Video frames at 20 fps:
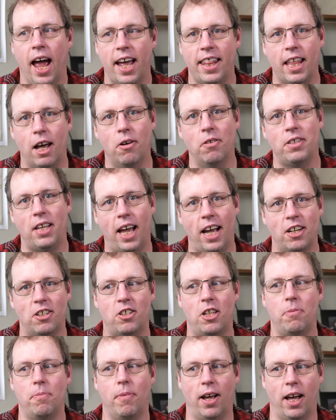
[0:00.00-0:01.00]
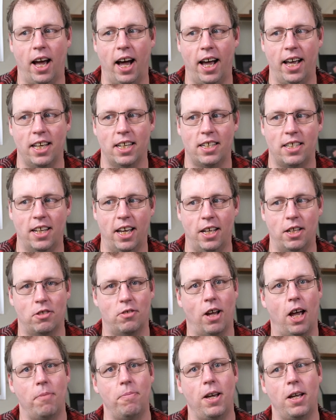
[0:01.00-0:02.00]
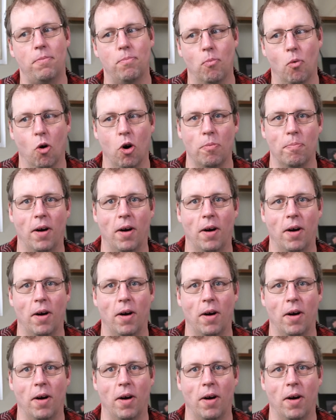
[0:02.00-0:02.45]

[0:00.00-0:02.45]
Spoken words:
And that was actually my highest site. So I made more